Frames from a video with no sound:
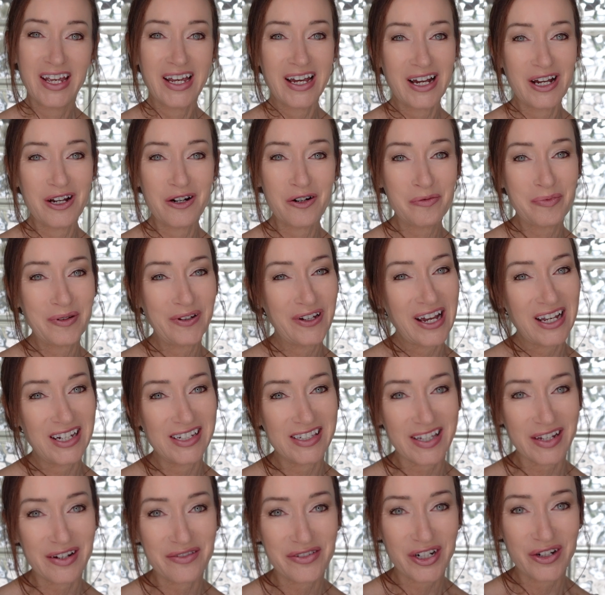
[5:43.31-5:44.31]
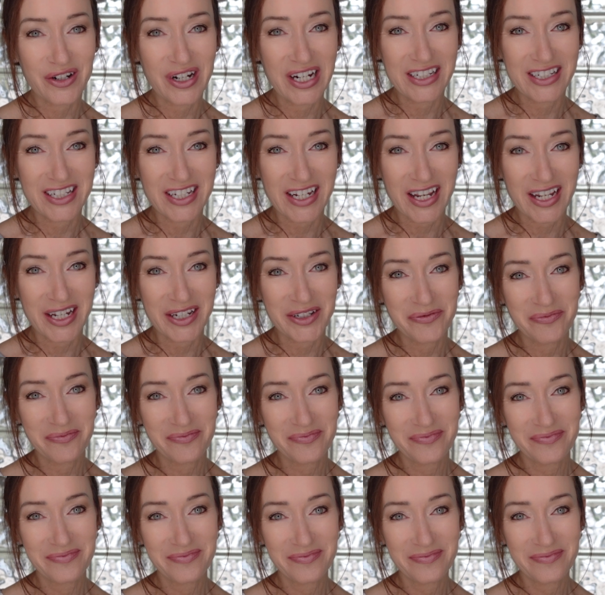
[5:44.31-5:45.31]
I hope you guys have a great day.
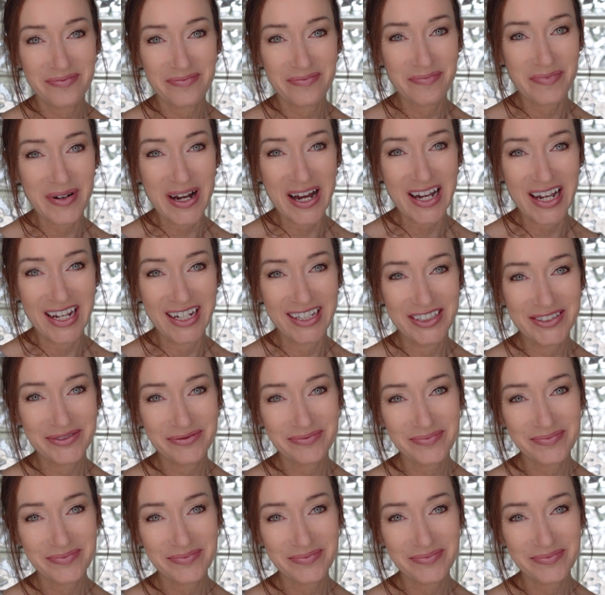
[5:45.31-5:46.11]
Bye.